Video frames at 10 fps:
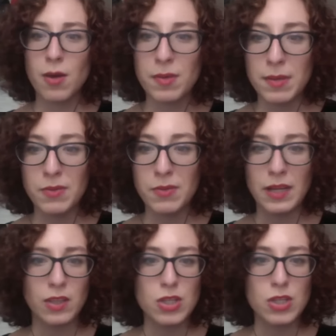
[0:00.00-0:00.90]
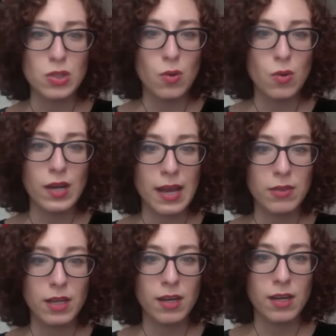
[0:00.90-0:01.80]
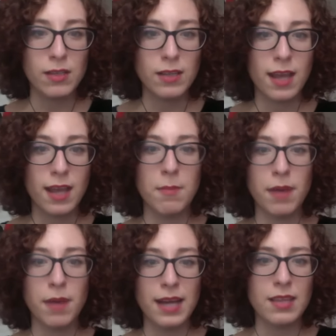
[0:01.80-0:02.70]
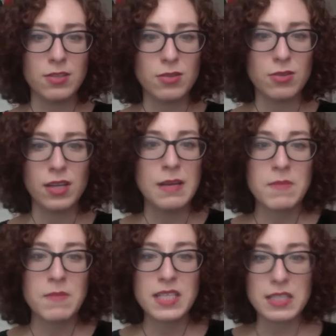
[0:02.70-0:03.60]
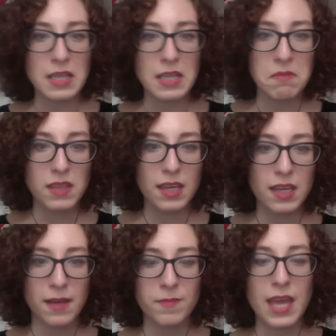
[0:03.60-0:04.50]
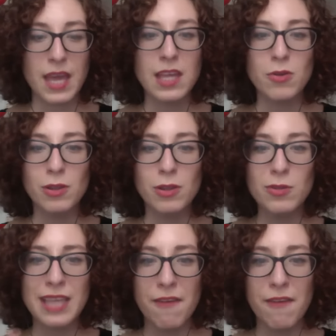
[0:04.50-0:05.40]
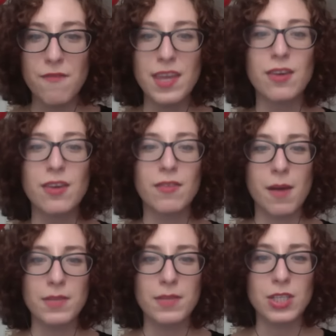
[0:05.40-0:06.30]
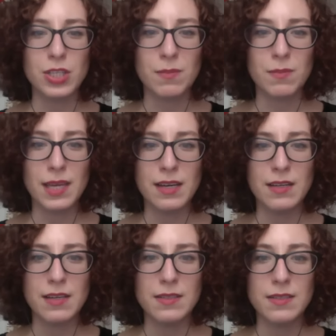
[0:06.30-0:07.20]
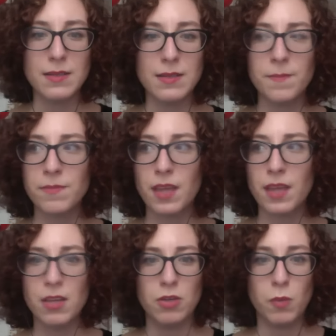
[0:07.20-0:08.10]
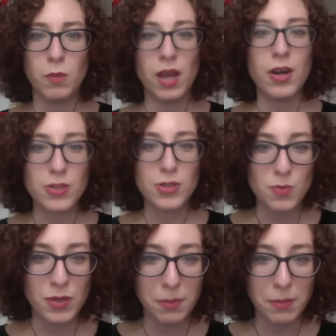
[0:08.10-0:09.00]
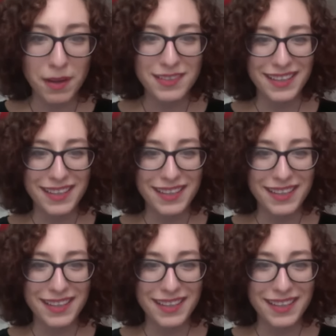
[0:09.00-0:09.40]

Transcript: people get their story out there and embody their story. This is the same thing. And then you lose that fear of competition because we are super abundant.